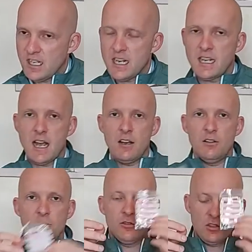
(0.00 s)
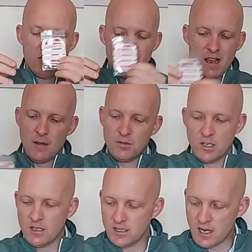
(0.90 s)
decals,
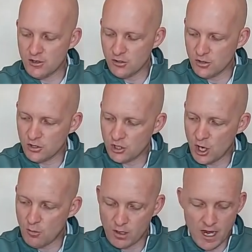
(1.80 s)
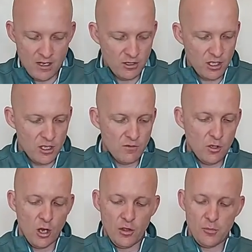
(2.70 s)
absolutely essential to showcase that you've
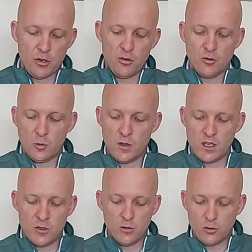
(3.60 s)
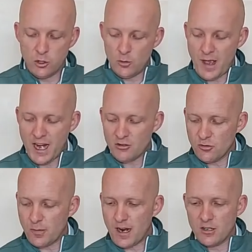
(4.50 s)
got the product within your club.
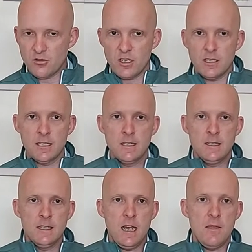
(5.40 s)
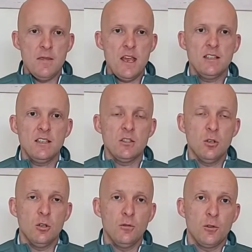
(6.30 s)
Extra batteries. And this is
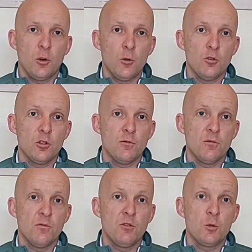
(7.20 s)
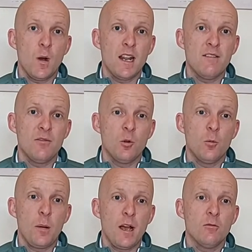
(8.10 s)
all for
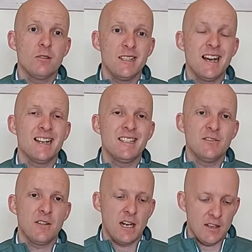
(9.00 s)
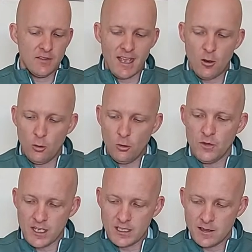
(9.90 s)
£124.95. Get all
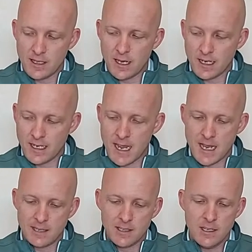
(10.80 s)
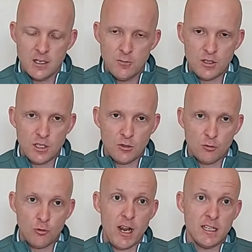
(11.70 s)
this in that kit, which is
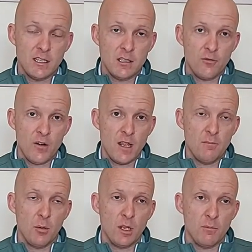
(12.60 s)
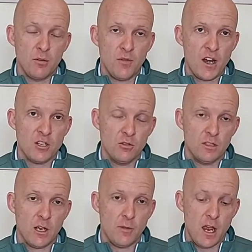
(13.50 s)
great. So for any budding
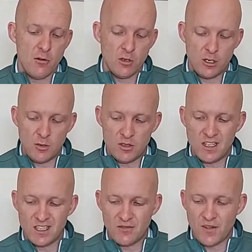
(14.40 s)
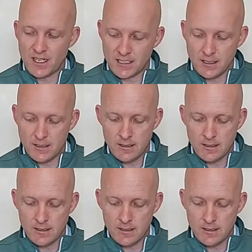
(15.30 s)
professionals out there who are going to be using this to fit,